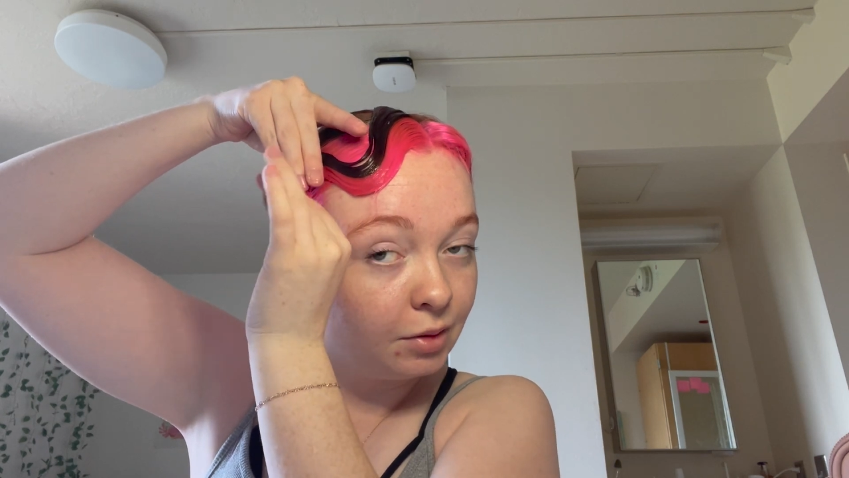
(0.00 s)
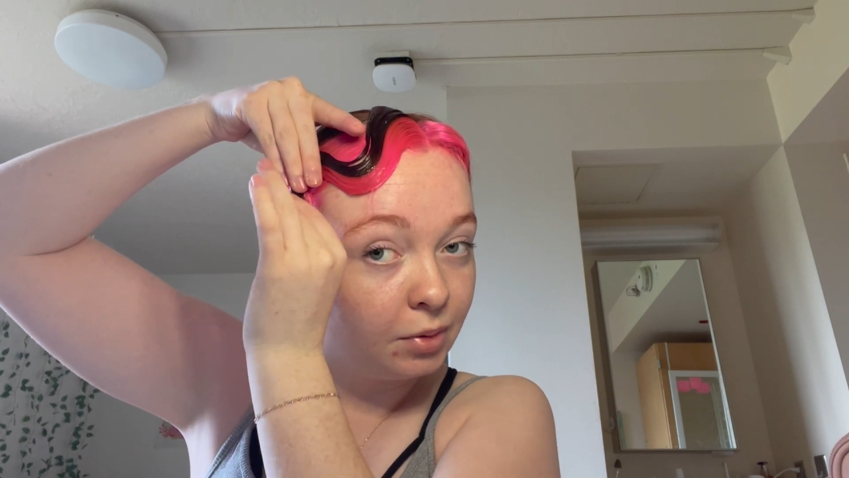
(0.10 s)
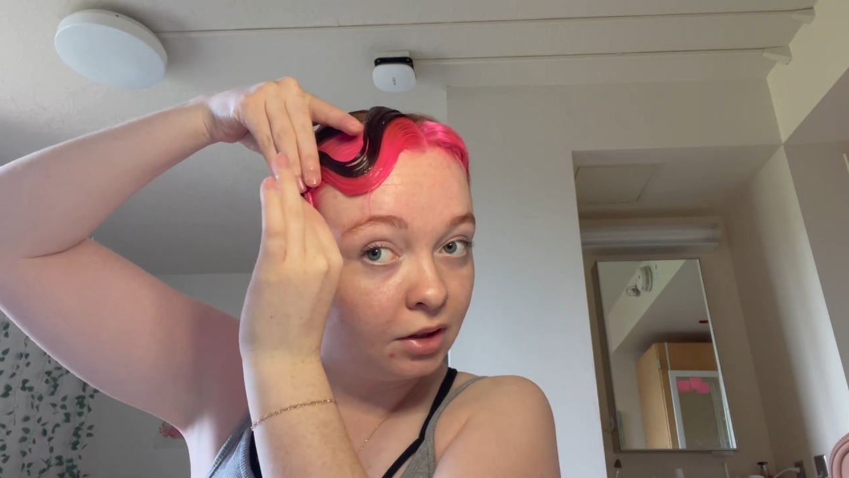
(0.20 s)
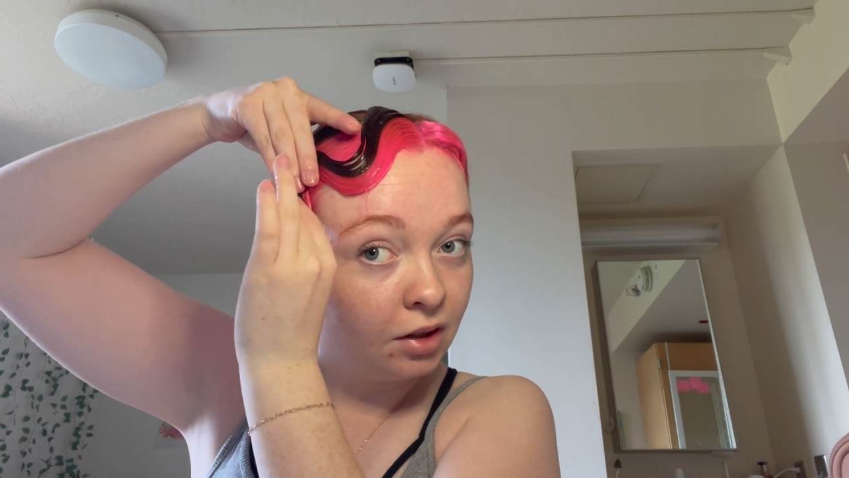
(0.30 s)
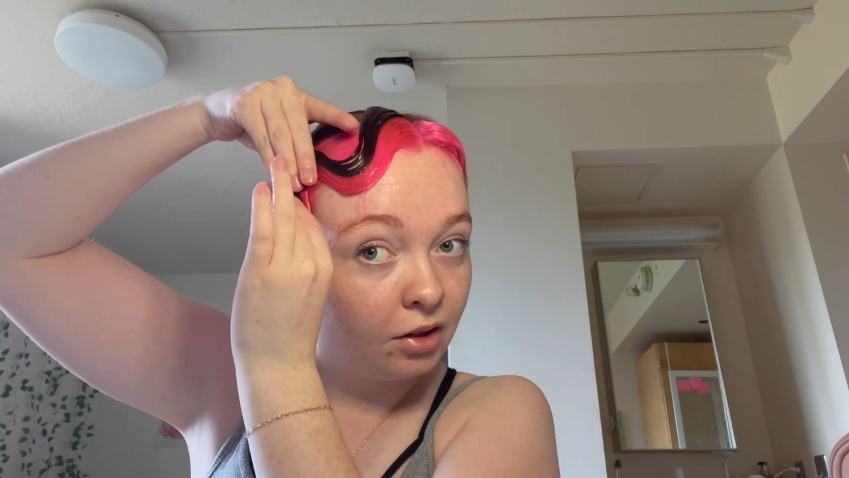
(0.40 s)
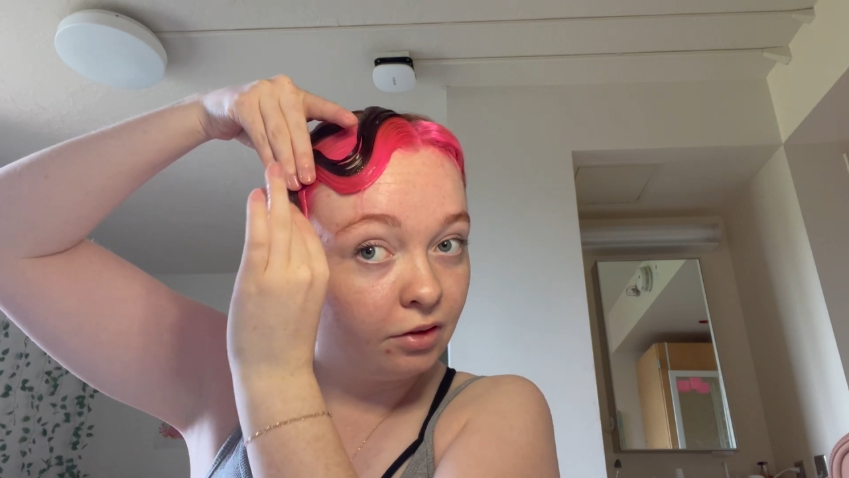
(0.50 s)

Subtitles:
put it on your